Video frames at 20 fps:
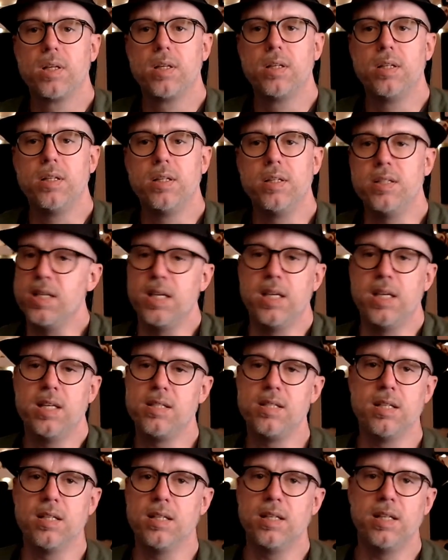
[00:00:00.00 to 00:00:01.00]
It
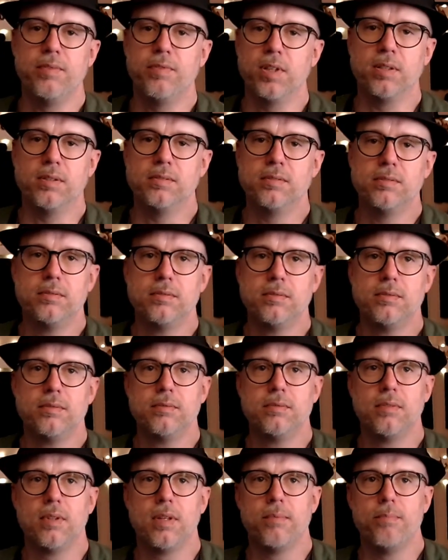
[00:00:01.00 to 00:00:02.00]
didn't even
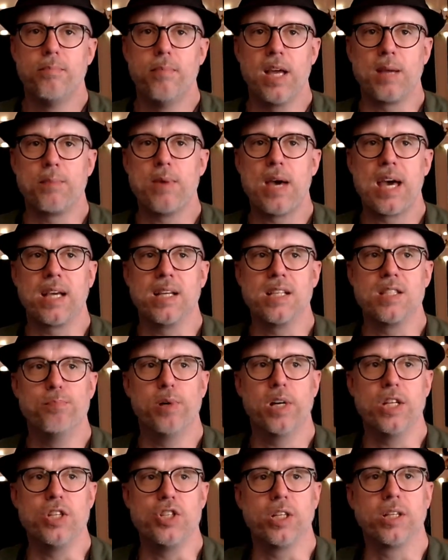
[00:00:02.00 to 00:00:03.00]
make back its
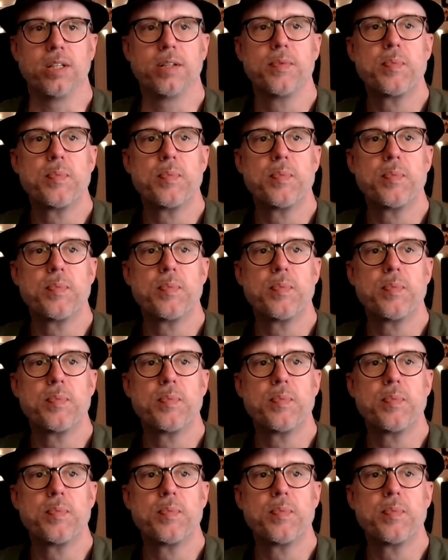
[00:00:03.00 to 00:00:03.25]
budget.